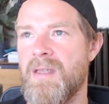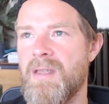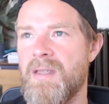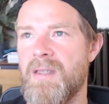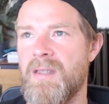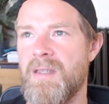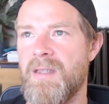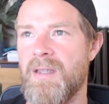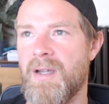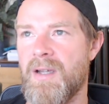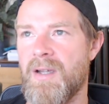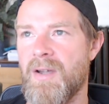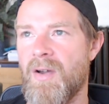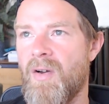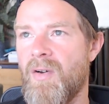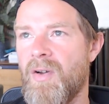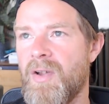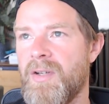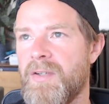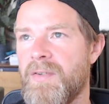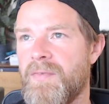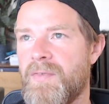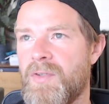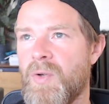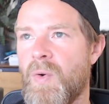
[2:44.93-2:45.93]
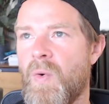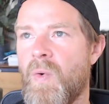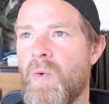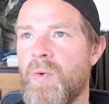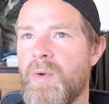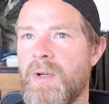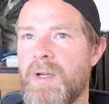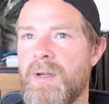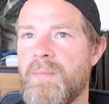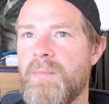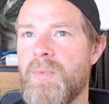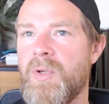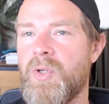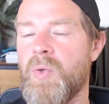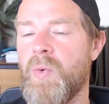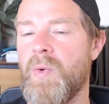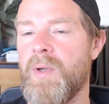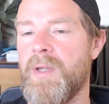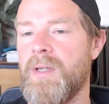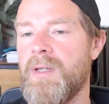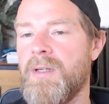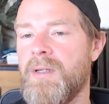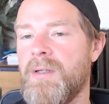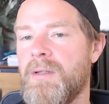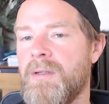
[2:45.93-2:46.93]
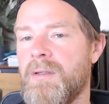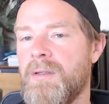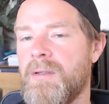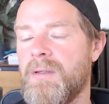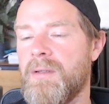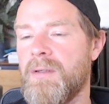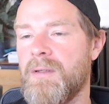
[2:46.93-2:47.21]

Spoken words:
you're kind of torn in between.